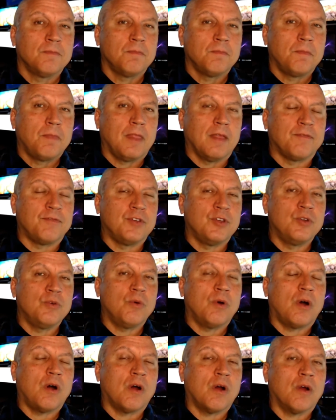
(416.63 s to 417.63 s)
If
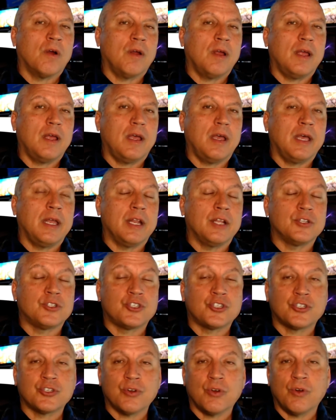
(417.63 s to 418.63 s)
you are an
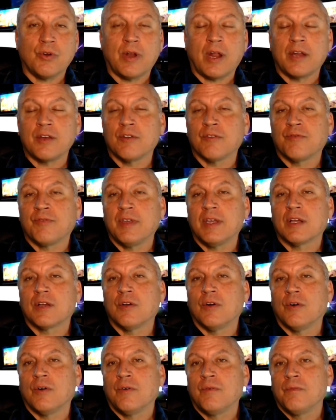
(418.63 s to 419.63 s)
insured on your
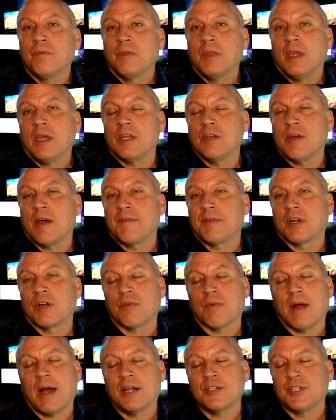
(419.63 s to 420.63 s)
vehicle and you have a
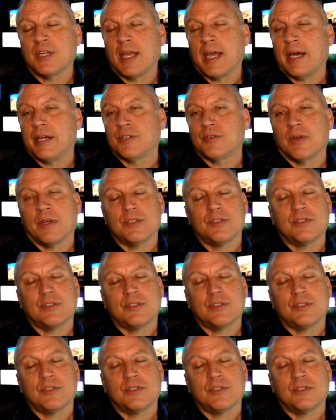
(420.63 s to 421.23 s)
garaging address,